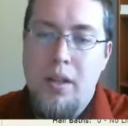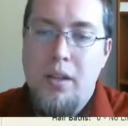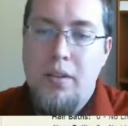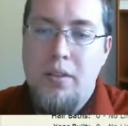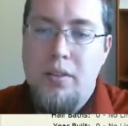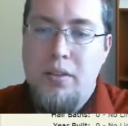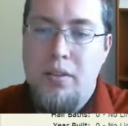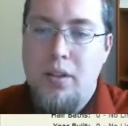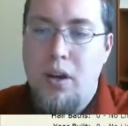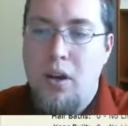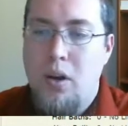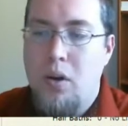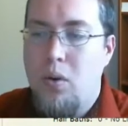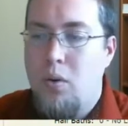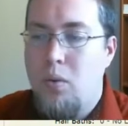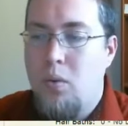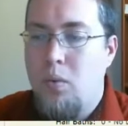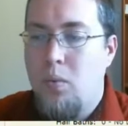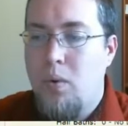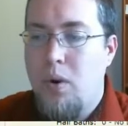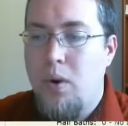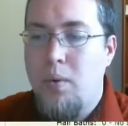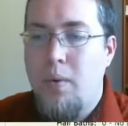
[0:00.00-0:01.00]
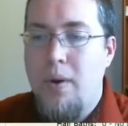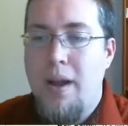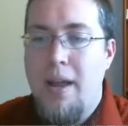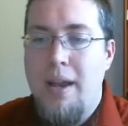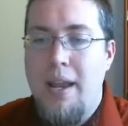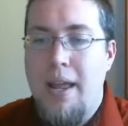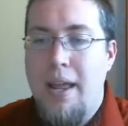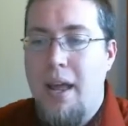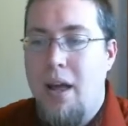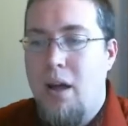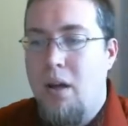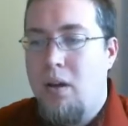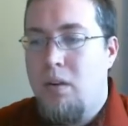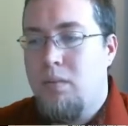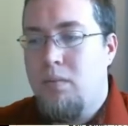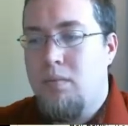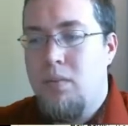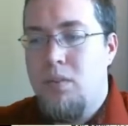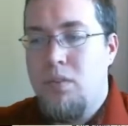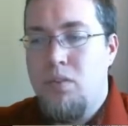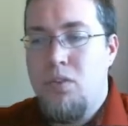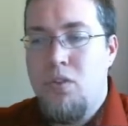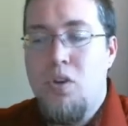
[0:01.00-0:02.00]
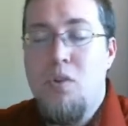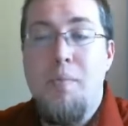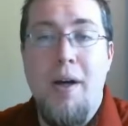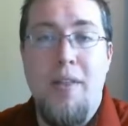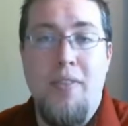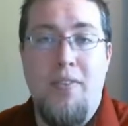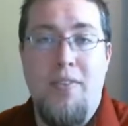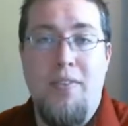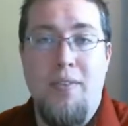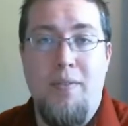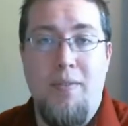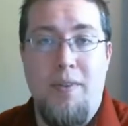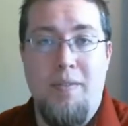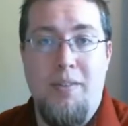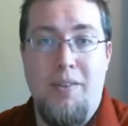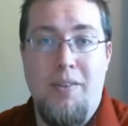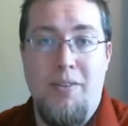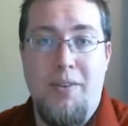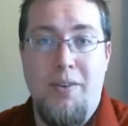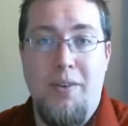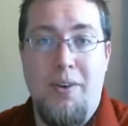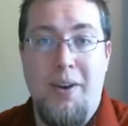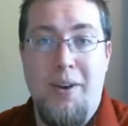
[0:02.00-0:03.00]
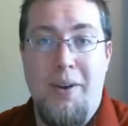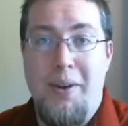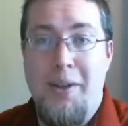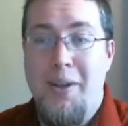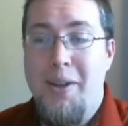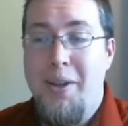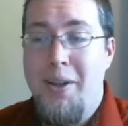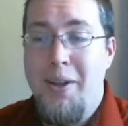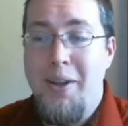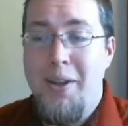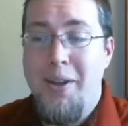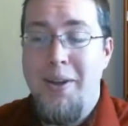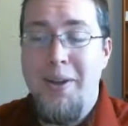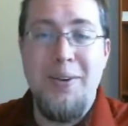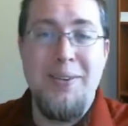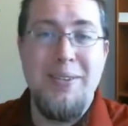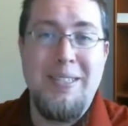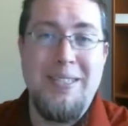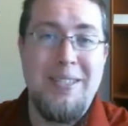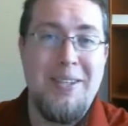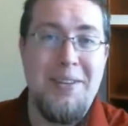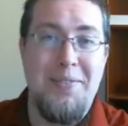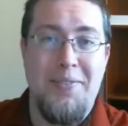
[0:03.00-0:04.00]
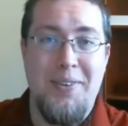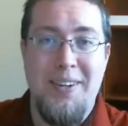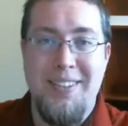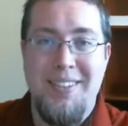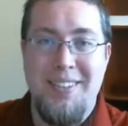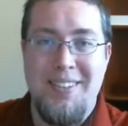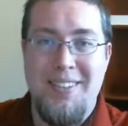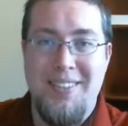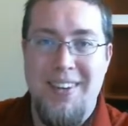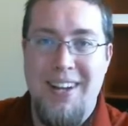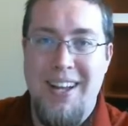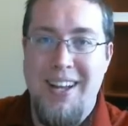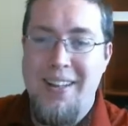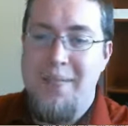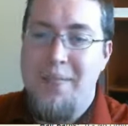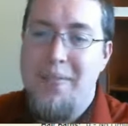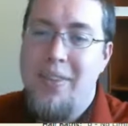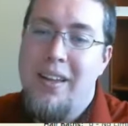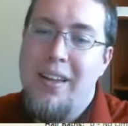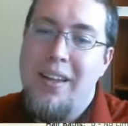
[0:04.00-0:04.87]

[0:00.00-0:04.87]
So where we're at now, 2 months of inventory. Huge difference, right?